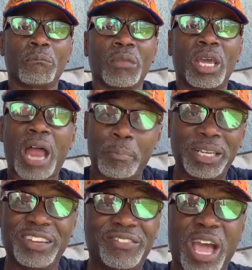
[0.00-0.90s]
And I
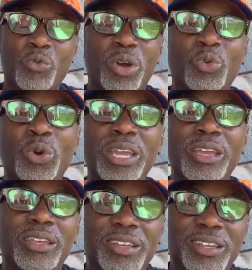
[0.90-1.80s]
believe that when
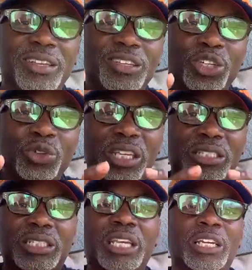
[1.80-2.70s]
we do
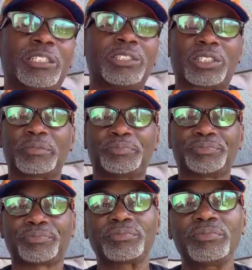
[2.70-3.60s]
these things,
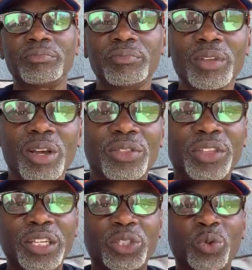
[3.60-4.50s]

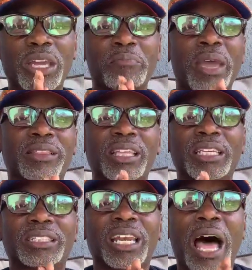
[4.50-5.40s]
we can make
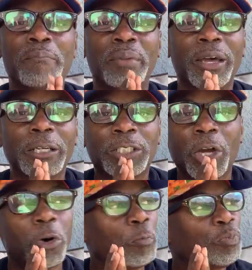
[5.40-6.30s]
things a lot better.
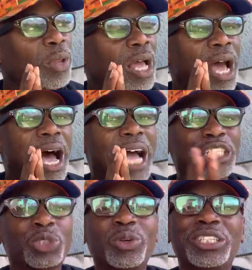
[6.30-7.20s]
So I
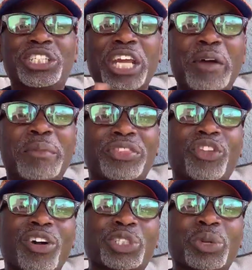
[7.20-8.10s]
just wanted to share my
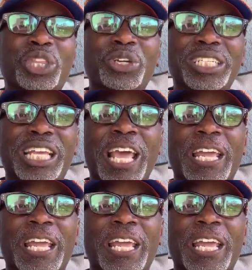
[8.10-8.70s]
thoughts with you today.